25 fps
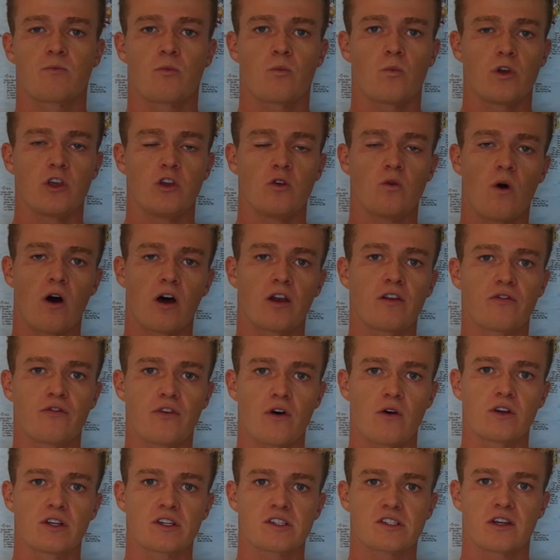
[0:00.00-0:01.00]
What you want to
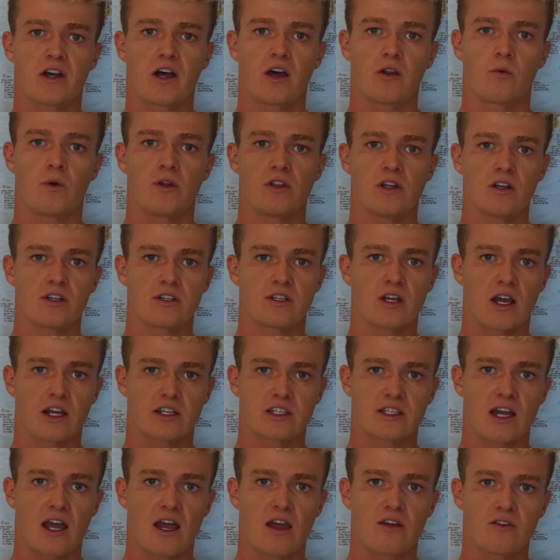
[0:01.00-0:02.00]
focus on when you're duck
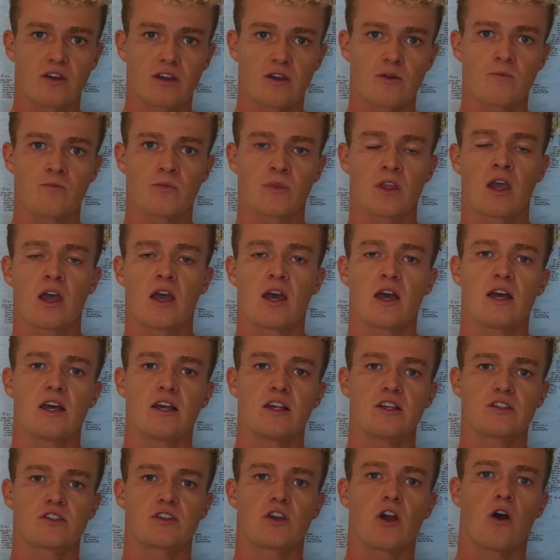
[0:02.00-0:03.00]
diving
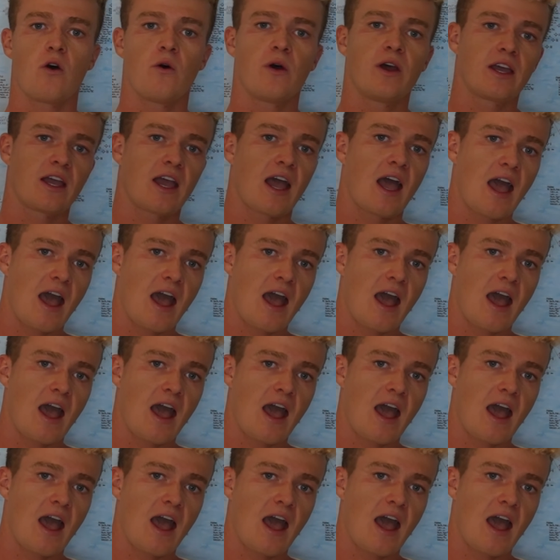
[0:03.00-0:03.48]
is going